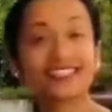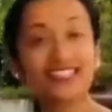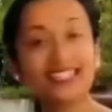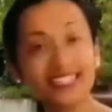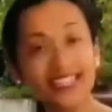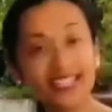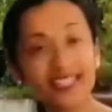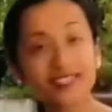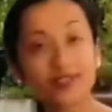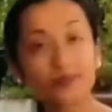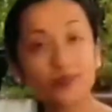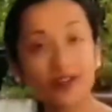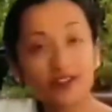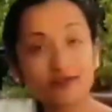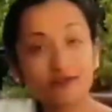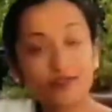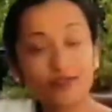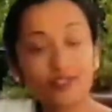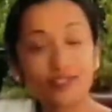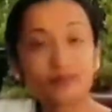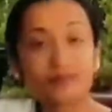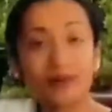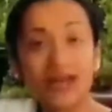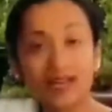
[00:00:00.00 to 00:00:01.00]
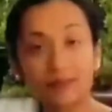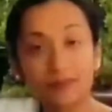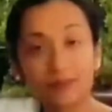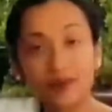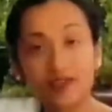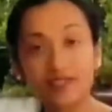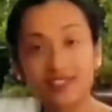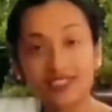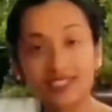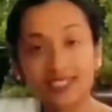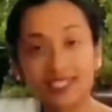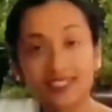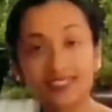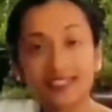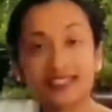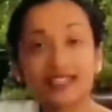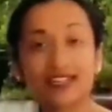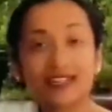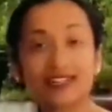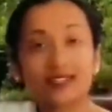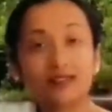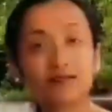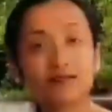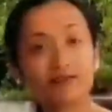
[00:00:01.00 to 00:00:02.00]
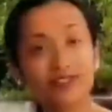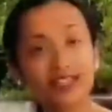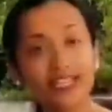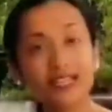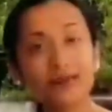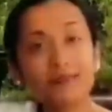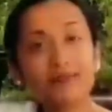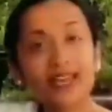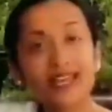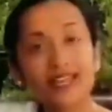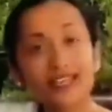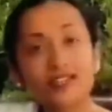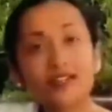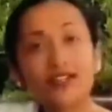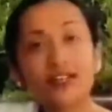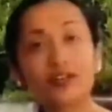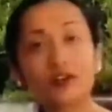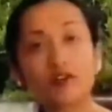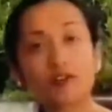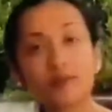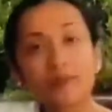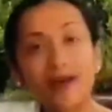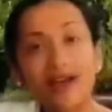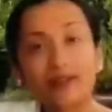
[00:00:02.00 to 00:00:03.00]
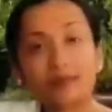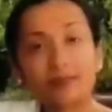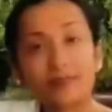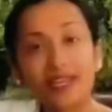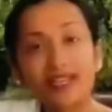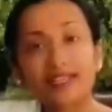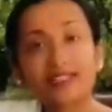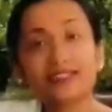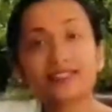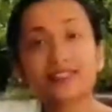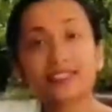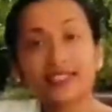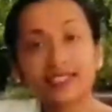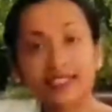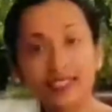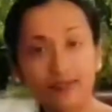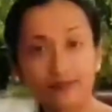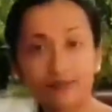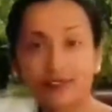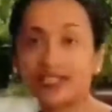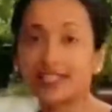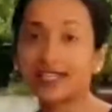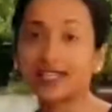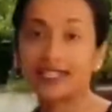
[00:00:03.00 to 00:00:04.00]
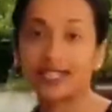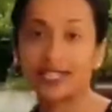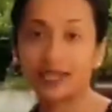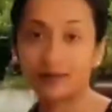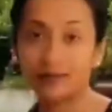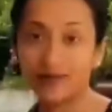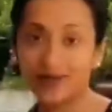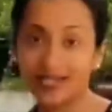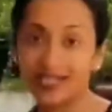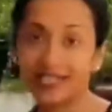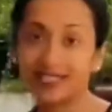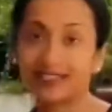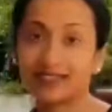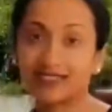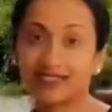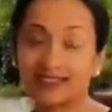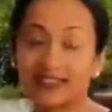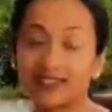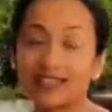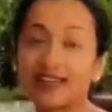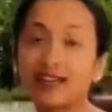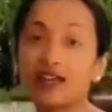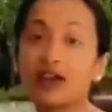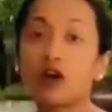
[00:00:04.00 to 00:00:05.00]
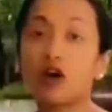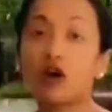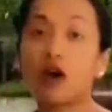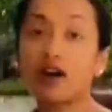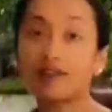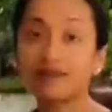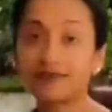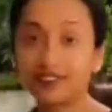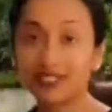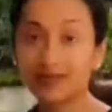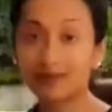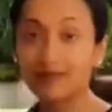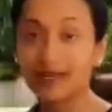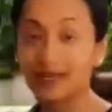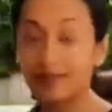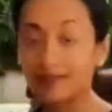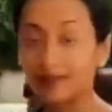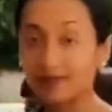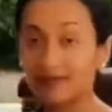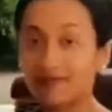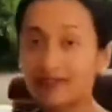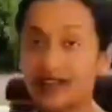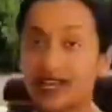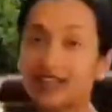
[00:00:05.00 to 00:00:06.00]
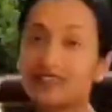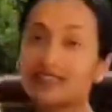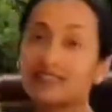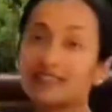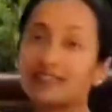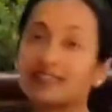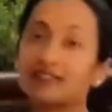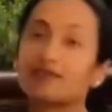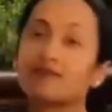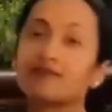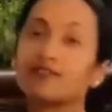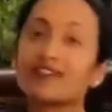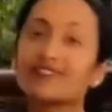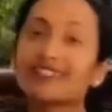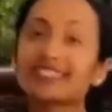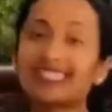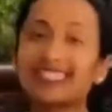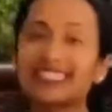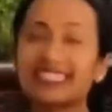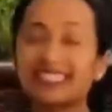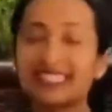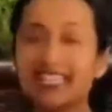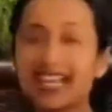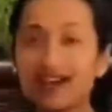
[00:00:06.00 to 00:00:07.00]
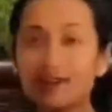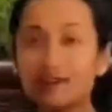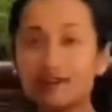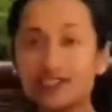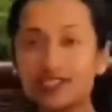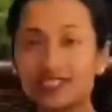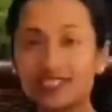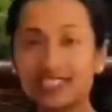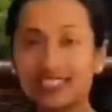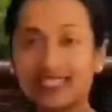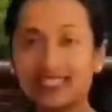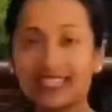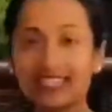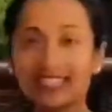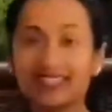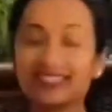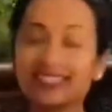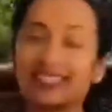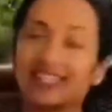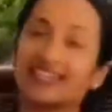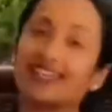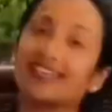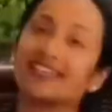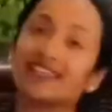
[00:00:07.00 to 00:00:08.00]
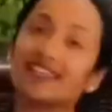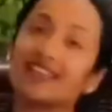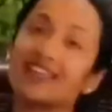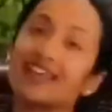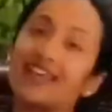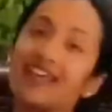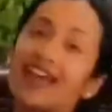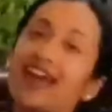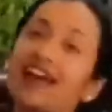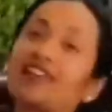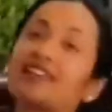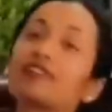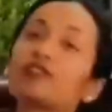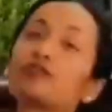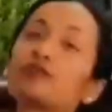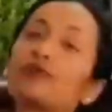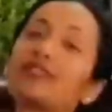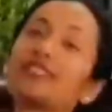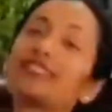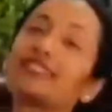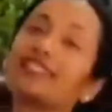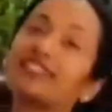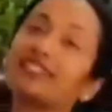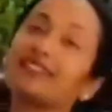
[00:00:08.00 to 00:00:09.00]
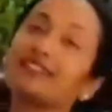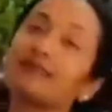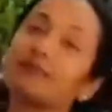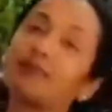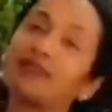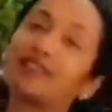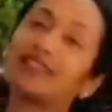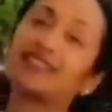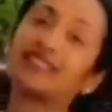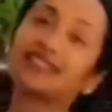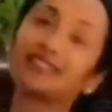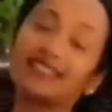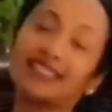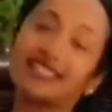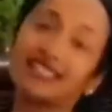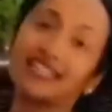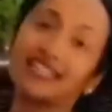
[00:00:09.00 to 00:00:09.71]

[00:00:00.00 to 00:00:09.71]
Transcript: Sitting is one of those back postures that can really make your lower back pain significantly worse. Often people find that they're very slouched in their sitting and twisted when they're